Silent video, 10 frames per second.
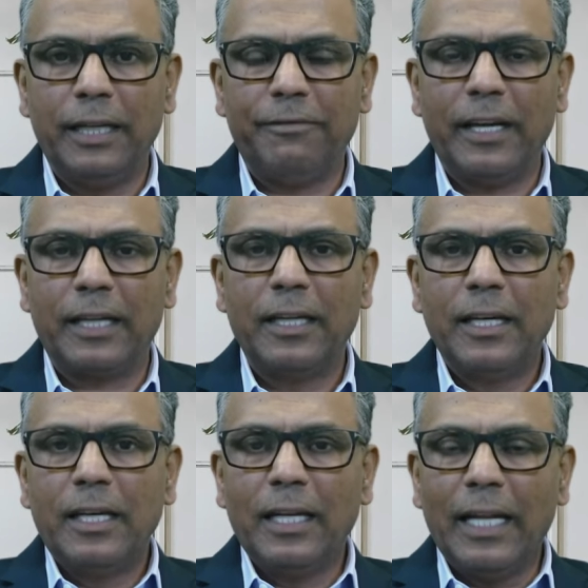In fact,
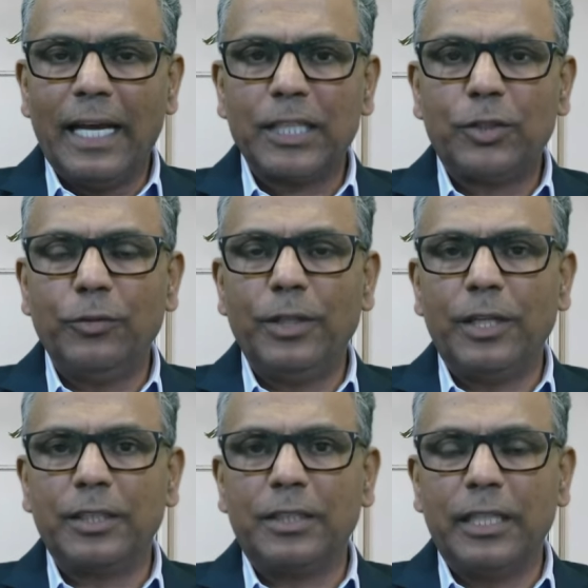last two
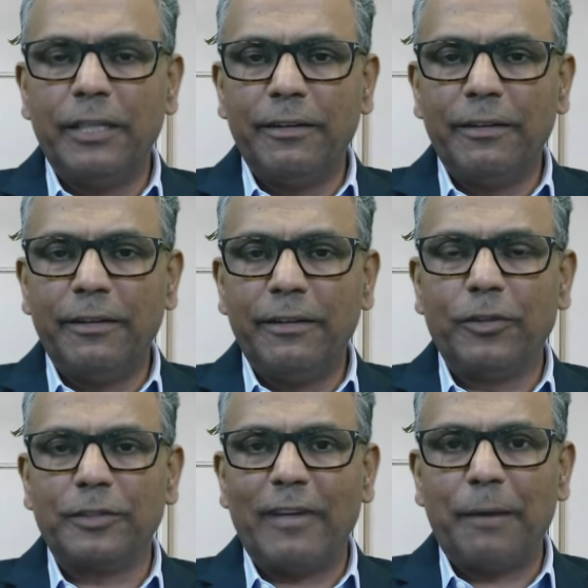years, significant
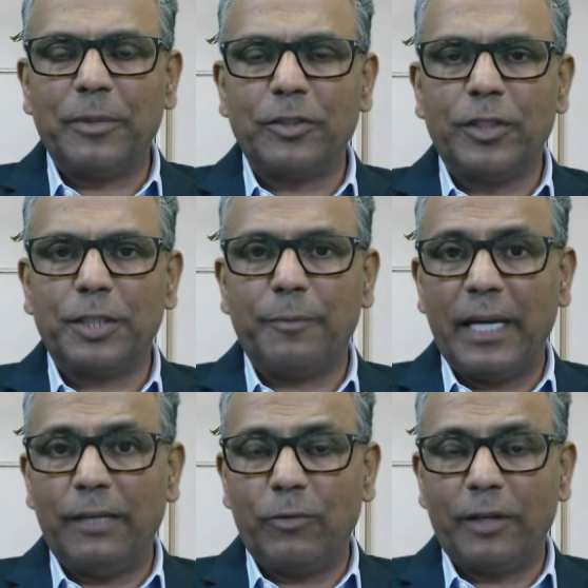outflows have happened. So
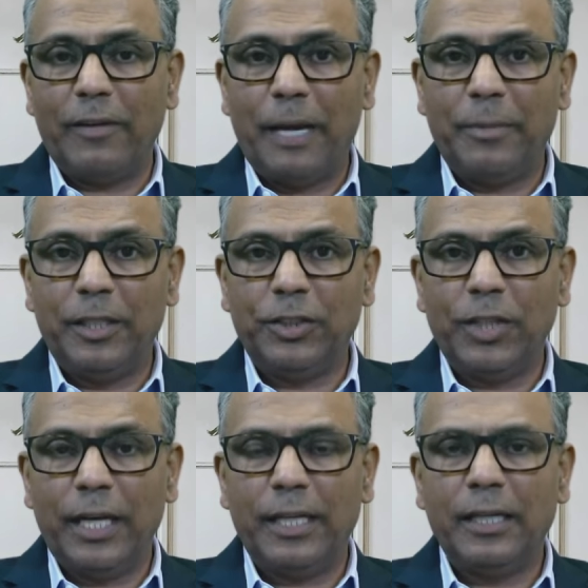despite whatever happened in
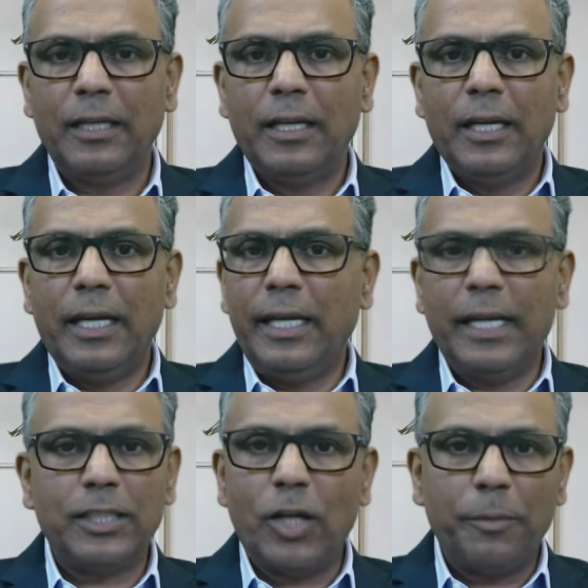China,
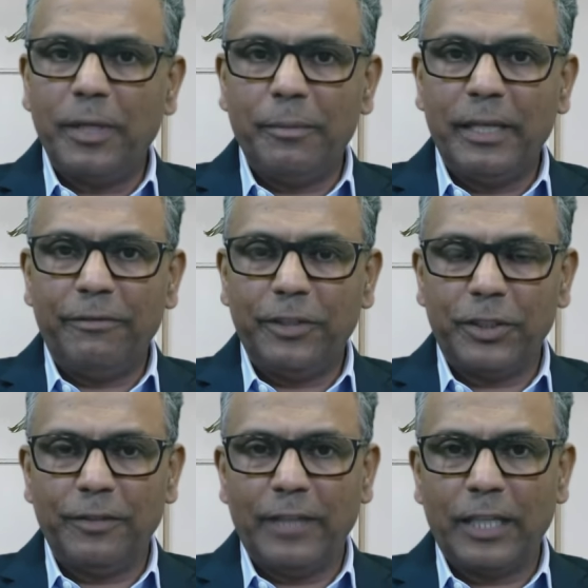India has not been a
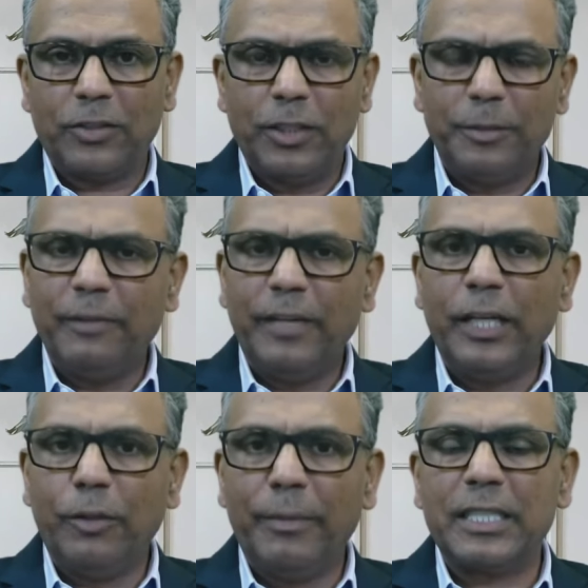beneficiary of that. So it's been very
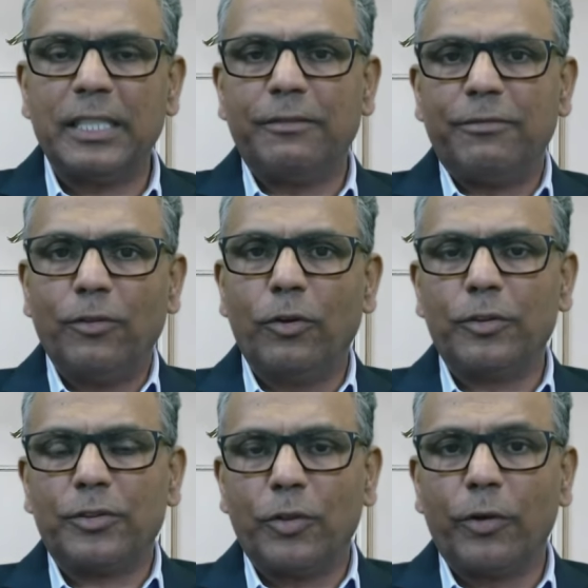domestic flow
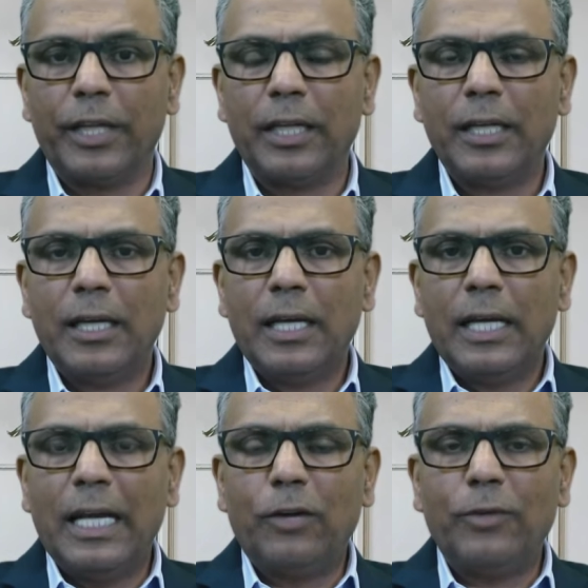story.
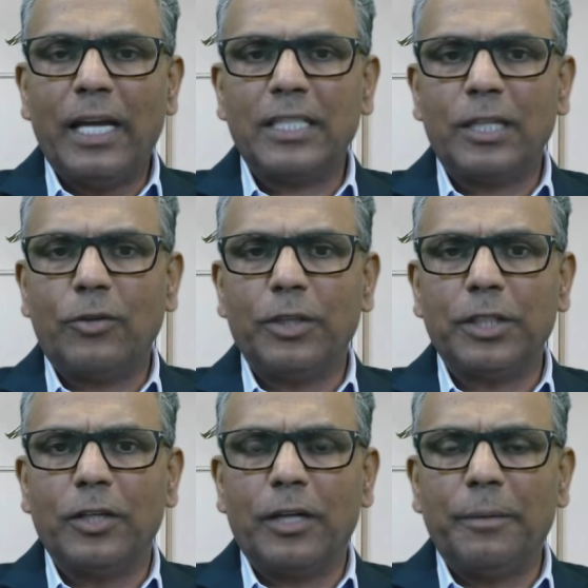Now, to answer your
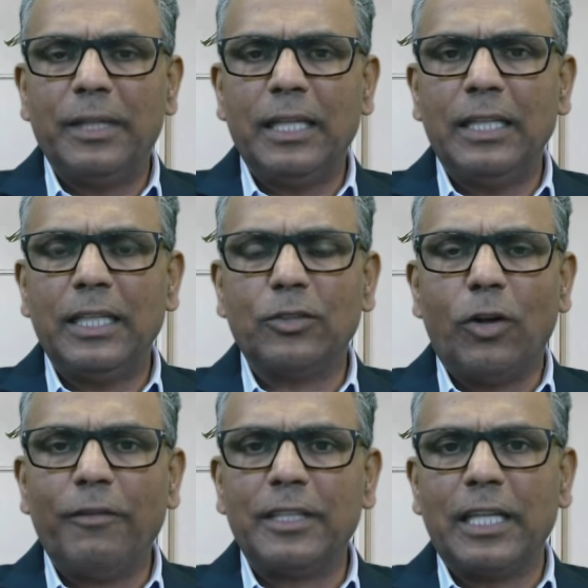question, look, I mean, there, there's
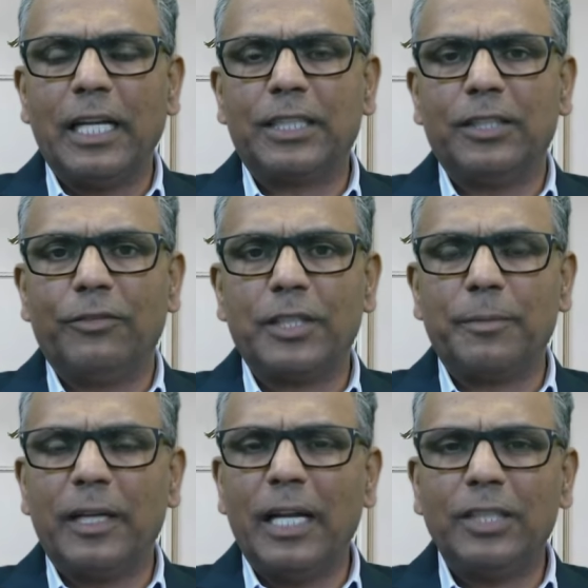always election risk,
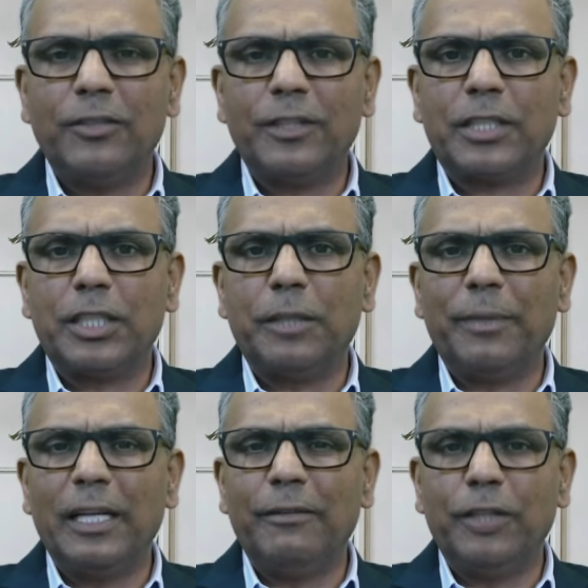but election risks are
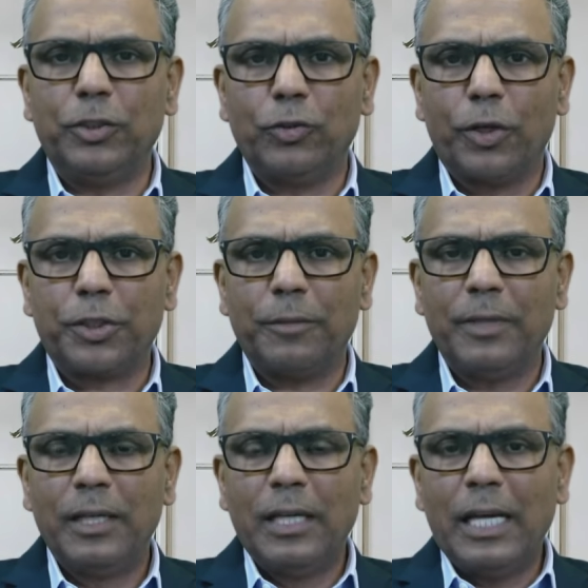typically very short
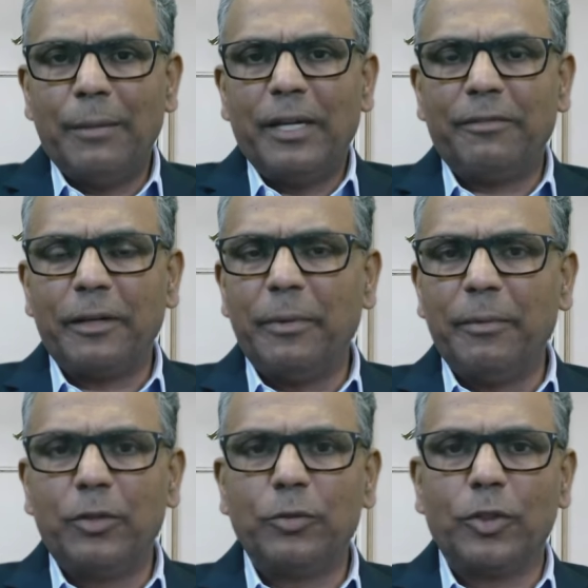term. I mean, if I
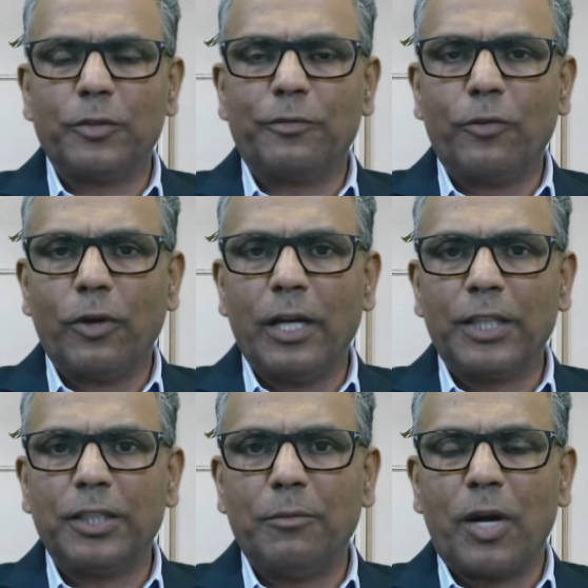remember 2004
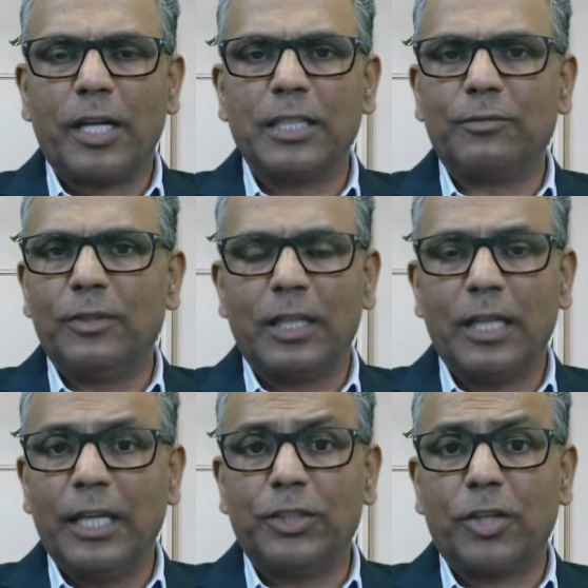election, markets
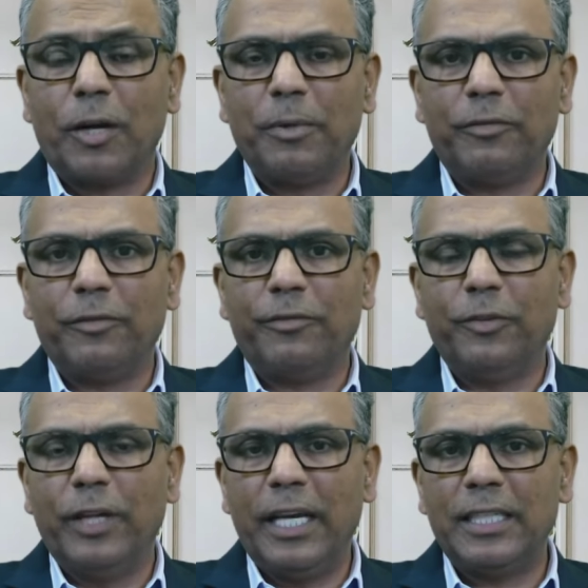declined sharply for a
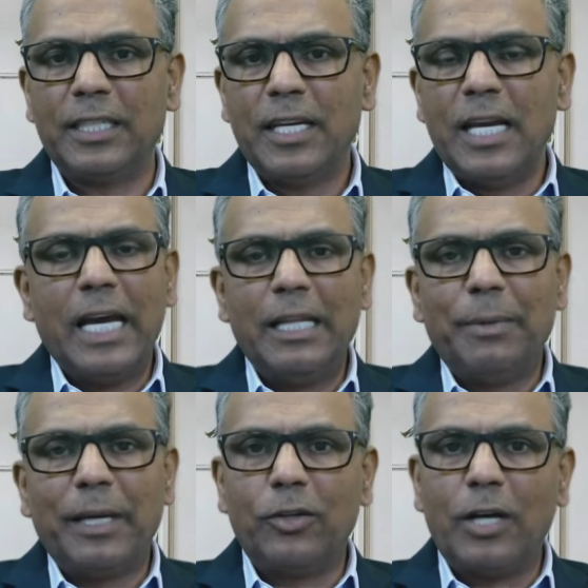few days and they
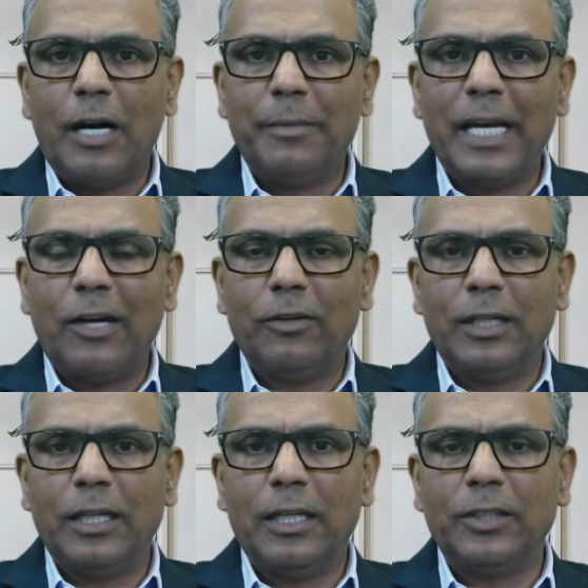begin to calm down.
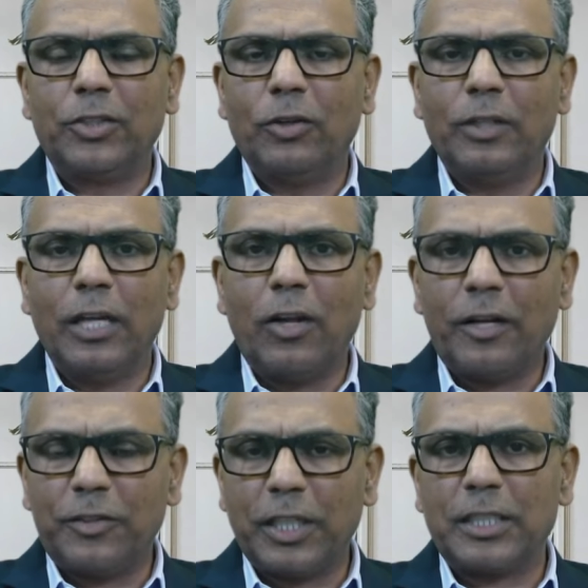Uh, so there are a
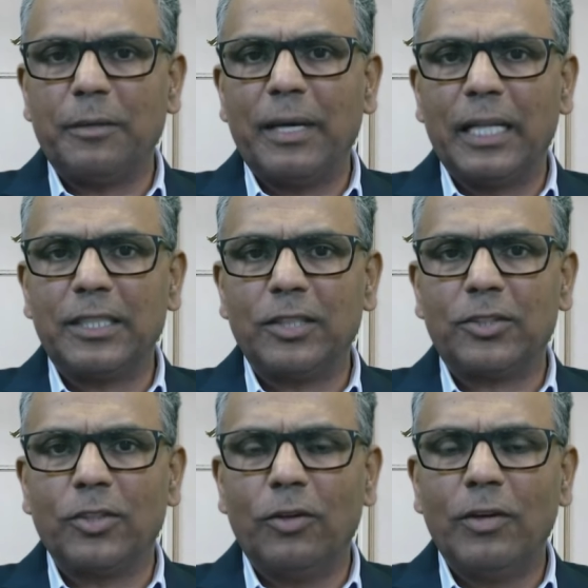lot of checks and
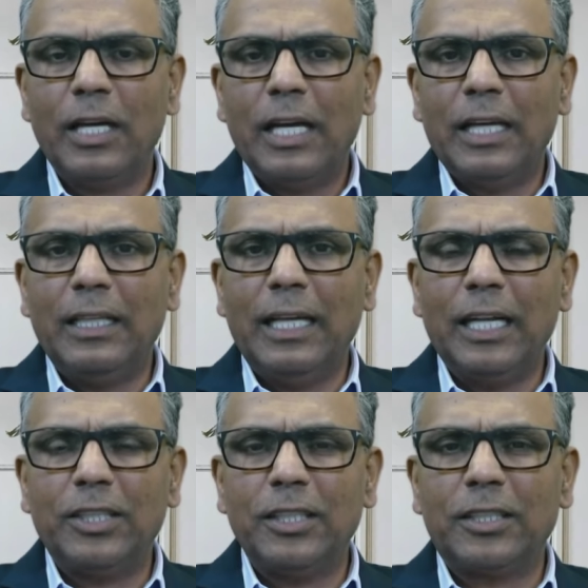balances. So the
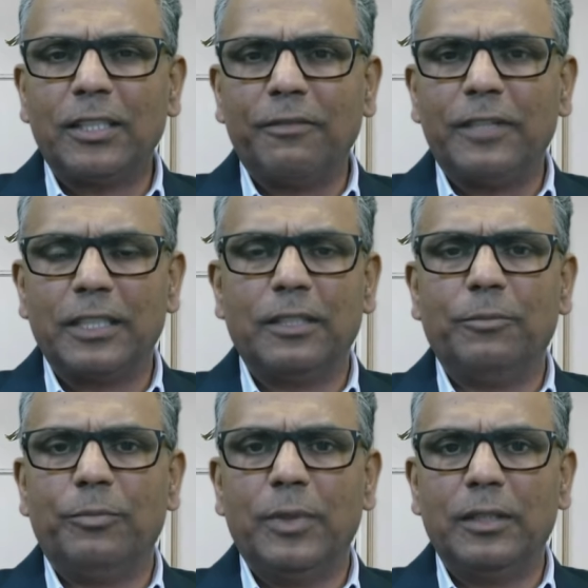election stuff
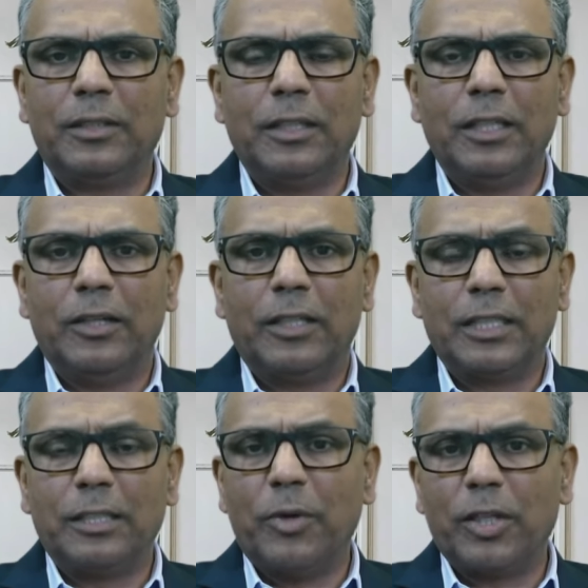doesn't, you know,
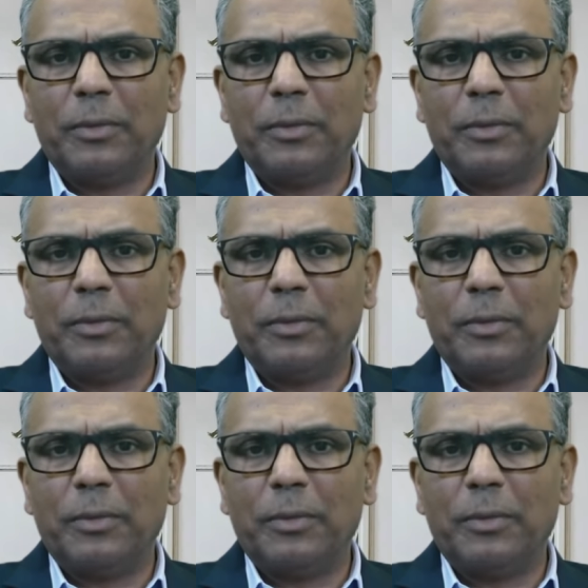doesn't bother me.